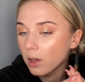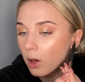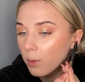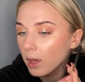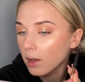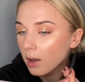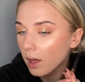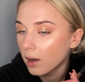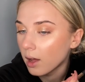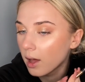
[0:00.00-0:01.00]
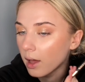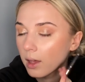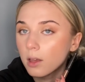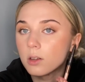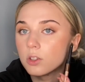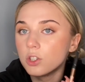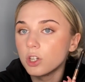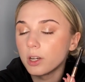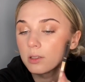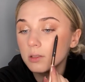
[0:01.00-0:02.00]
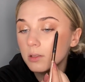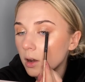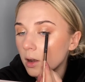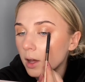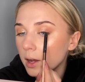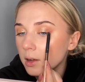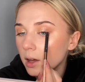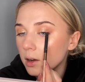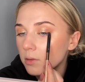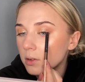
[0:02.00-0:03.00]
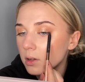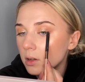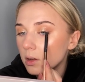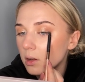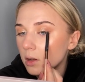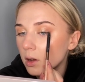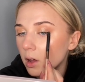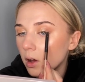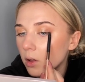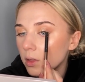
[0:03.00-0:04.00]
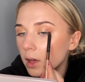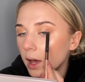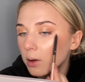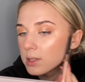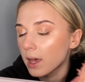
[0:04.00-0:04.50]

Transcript: go in and I just line kind of on the outer